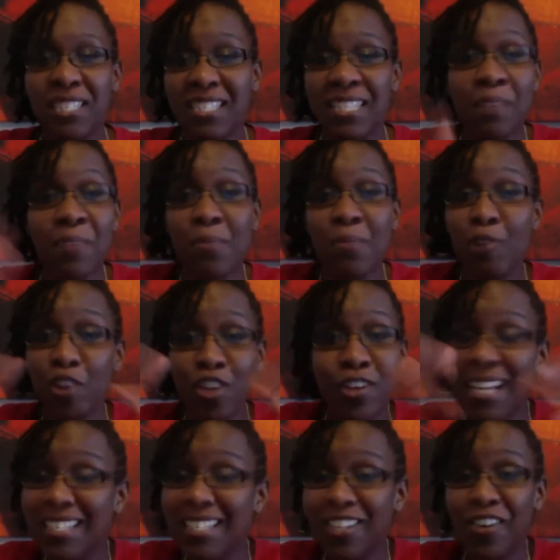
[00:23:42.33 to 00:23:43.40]
And some people you
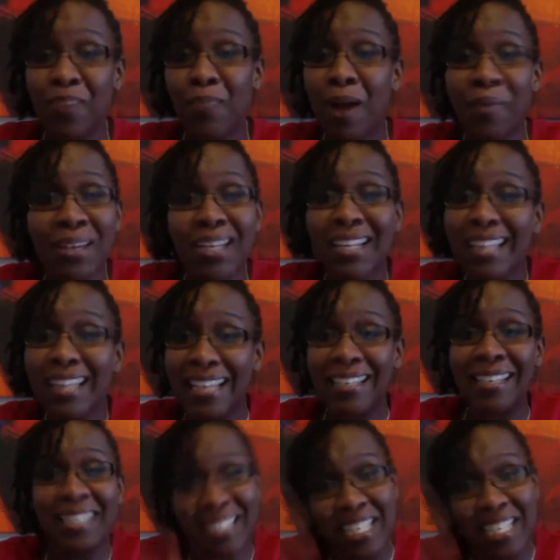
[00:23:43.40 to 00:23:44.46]
guys are probably going to
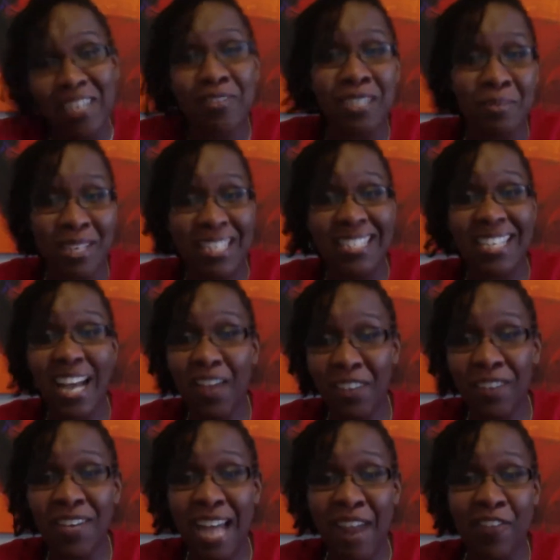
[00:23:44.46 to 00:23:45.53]
like continue some of this stuff
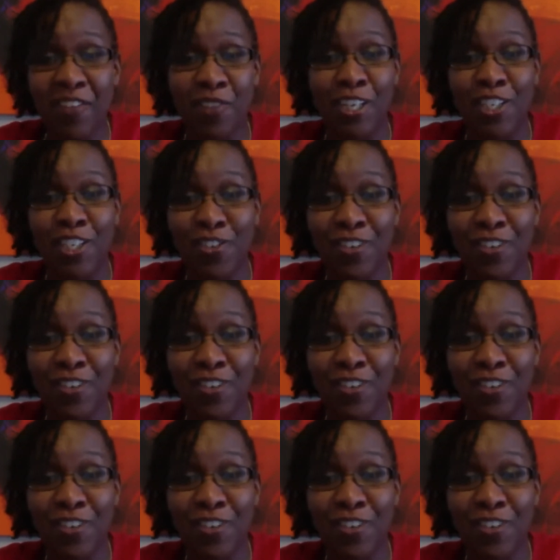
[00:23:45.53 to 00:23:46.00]
even after the retreat.